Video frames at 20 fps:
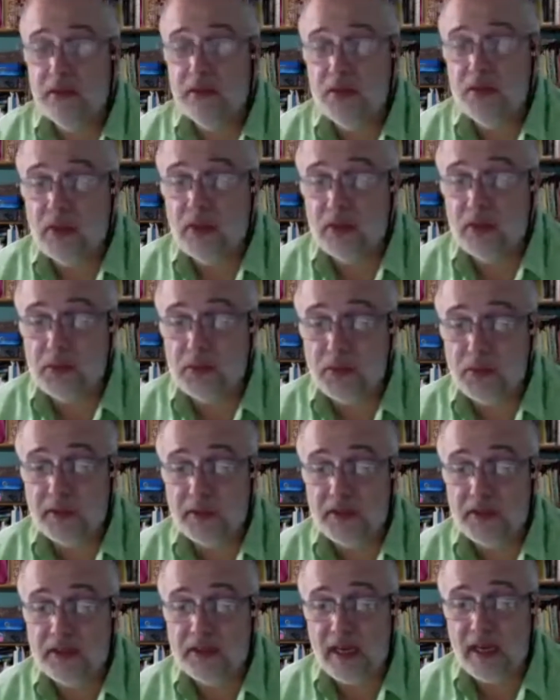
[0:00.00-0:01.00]
struggle to
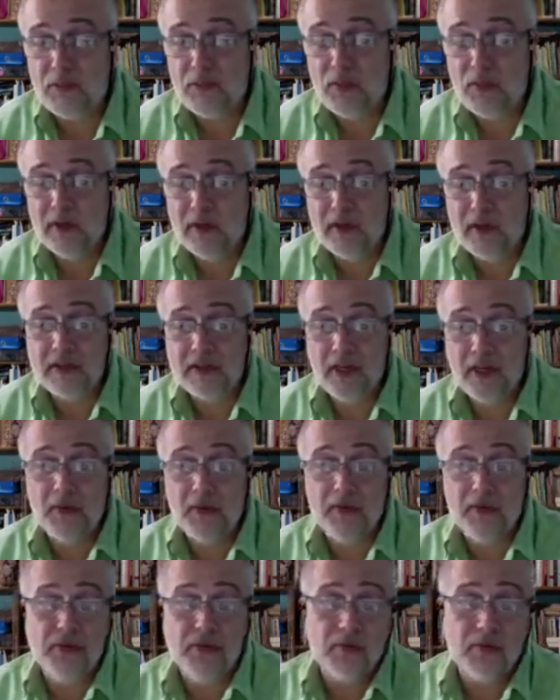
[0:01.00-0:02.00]
understand where that's
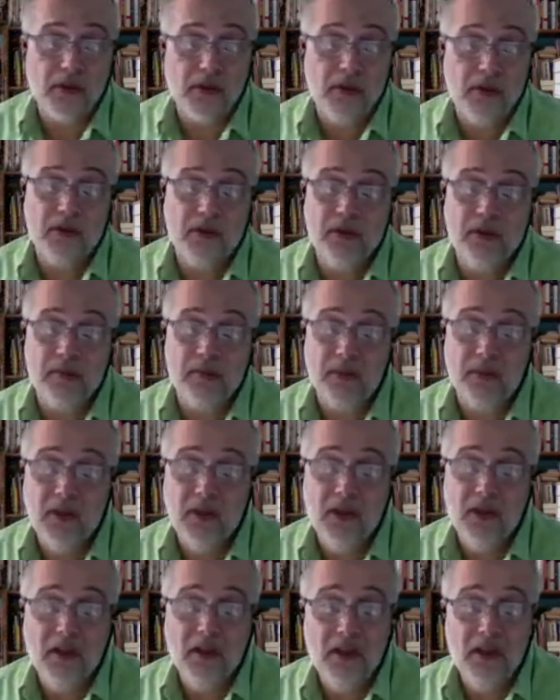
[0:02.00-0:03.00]
coming from.
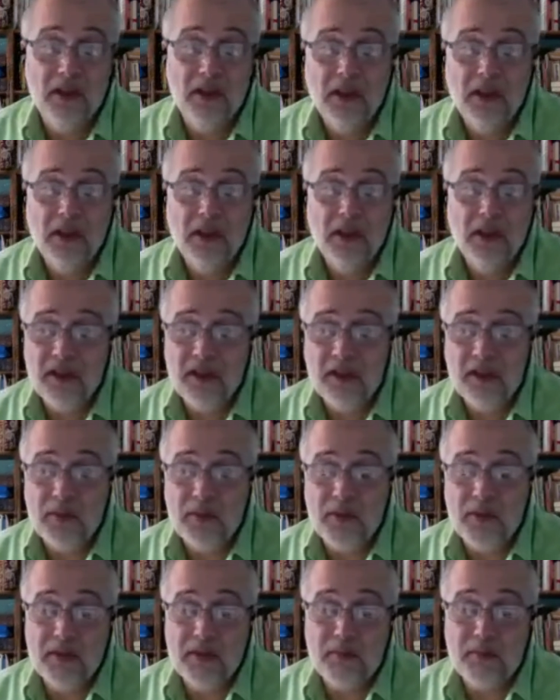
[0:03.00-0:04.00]

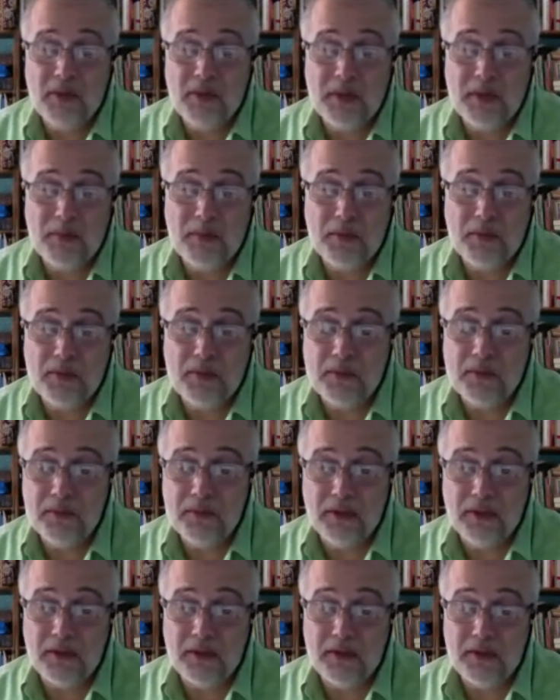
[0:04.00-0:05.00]
I mean, these
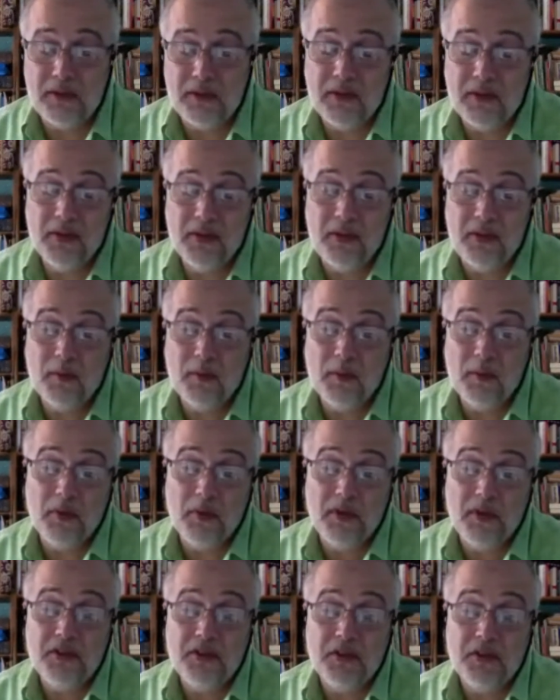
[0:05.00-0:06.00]
people,
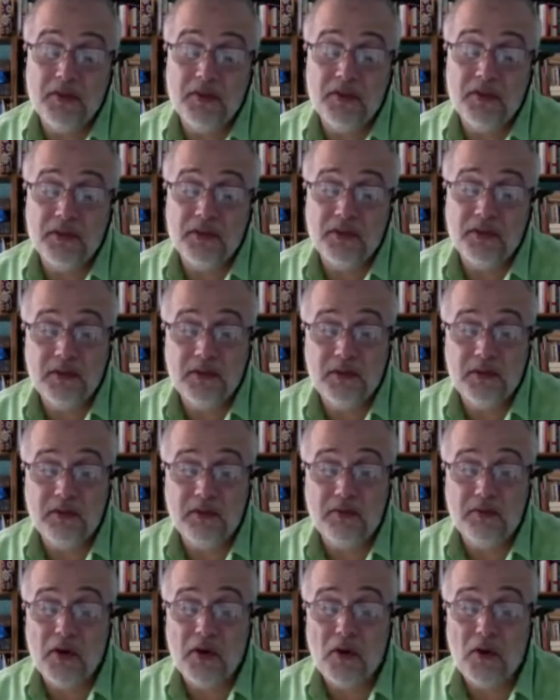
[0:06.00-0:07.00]
the police officers
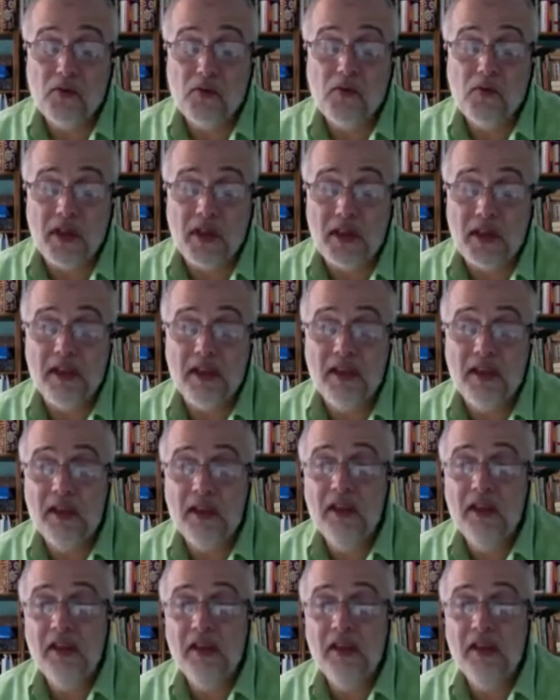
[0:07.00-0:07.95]
involved there,